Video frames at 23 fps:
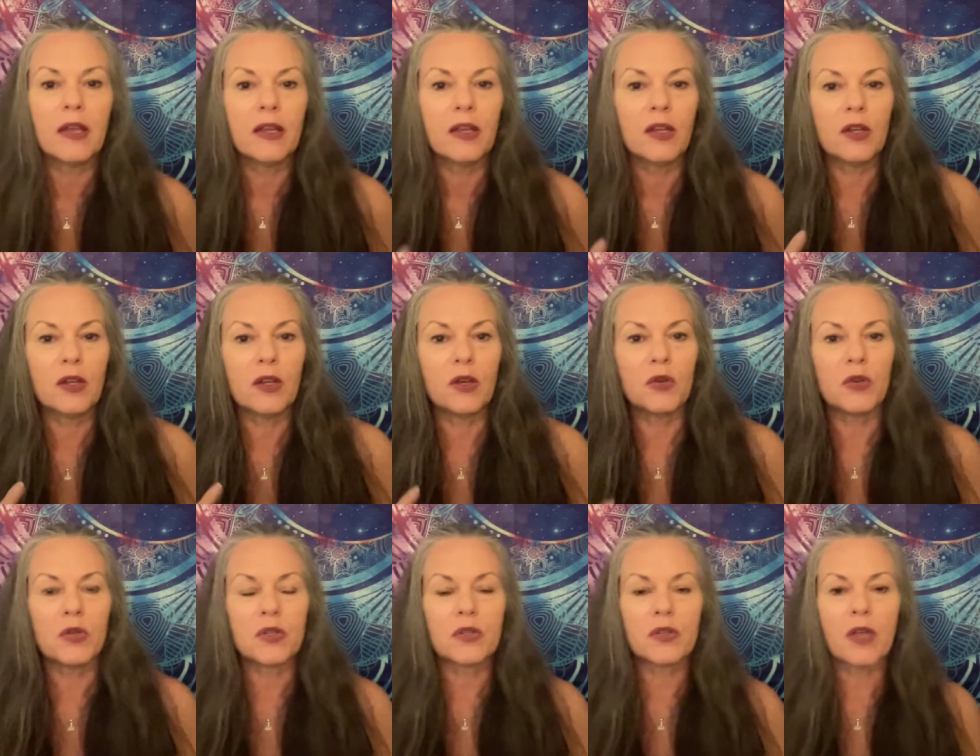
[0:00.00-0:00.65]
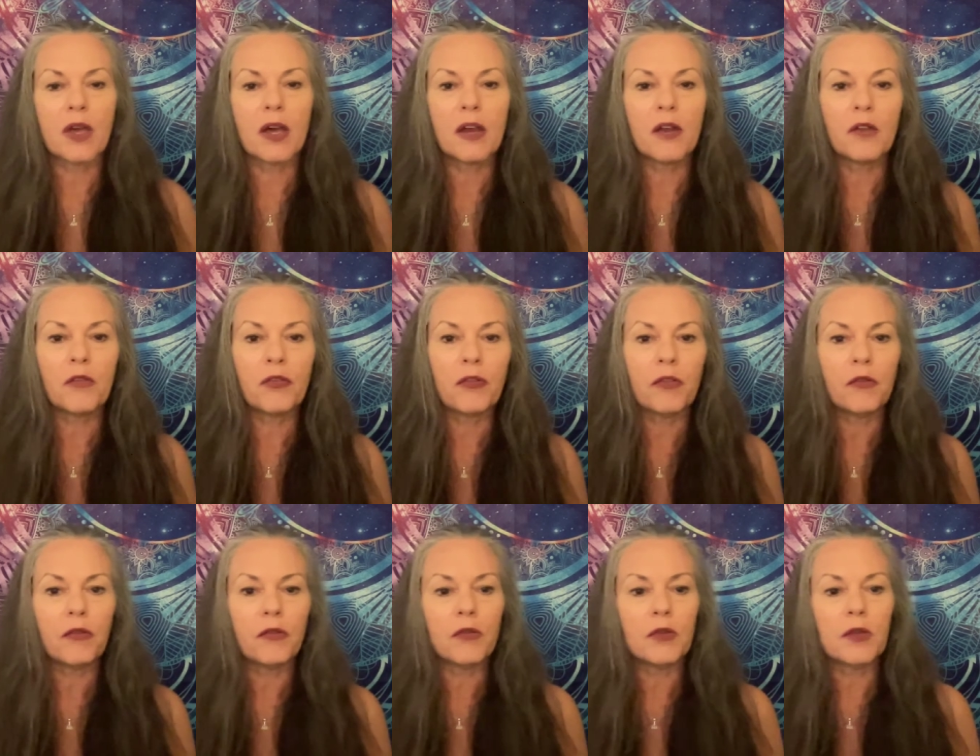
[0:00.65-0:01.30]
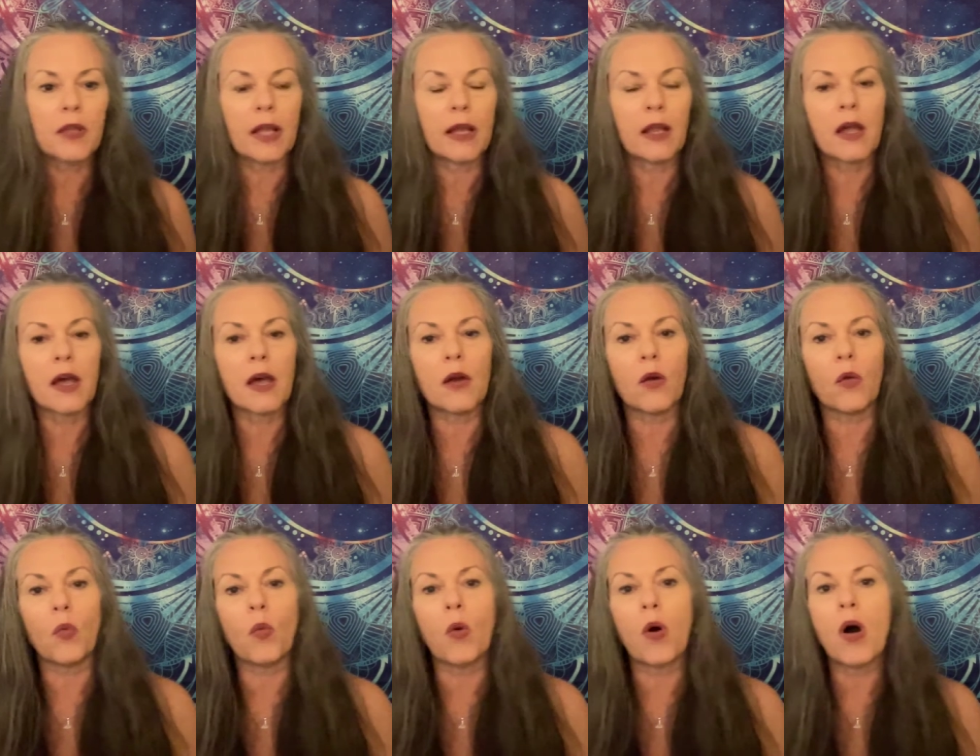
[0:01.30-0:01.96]
you know, just kind of like
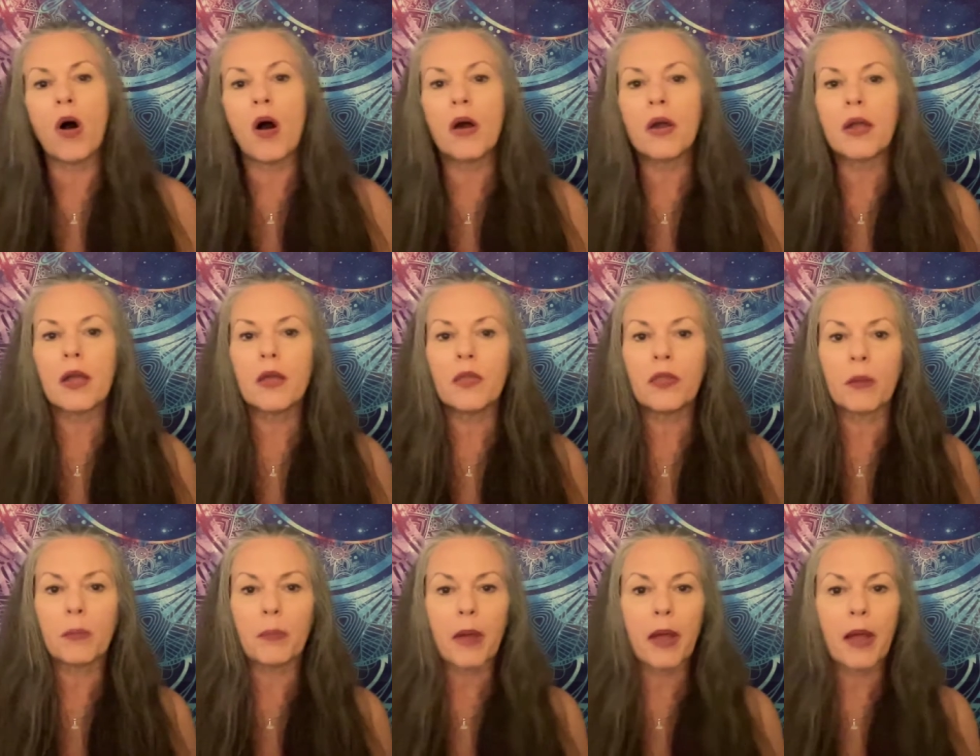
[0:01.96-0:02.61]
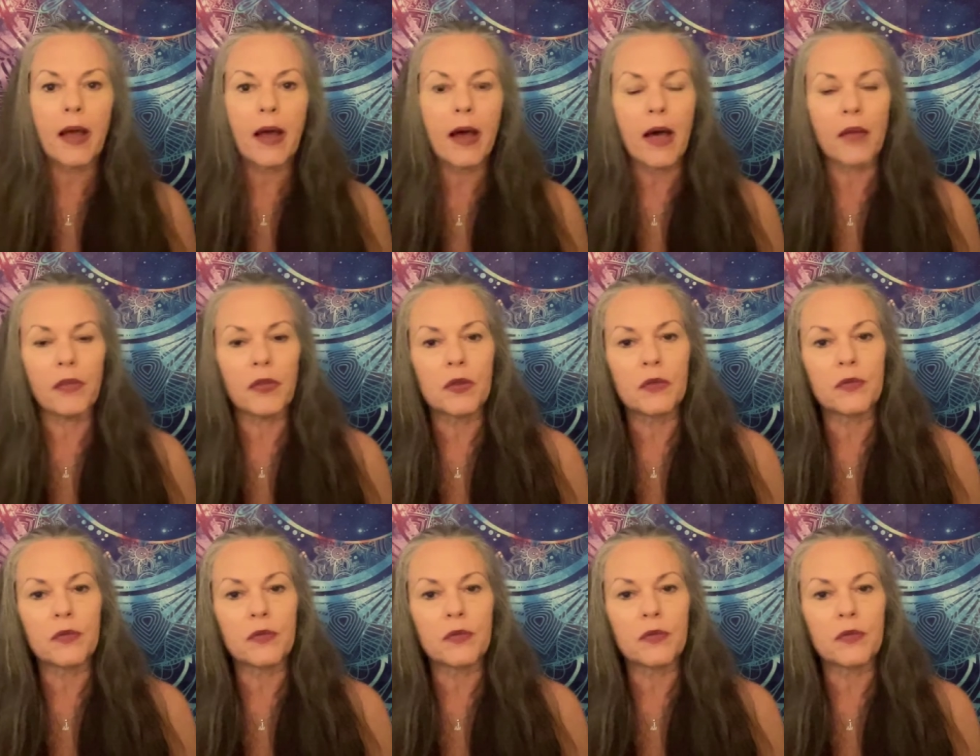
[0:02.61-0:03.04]
kind of walk in the path.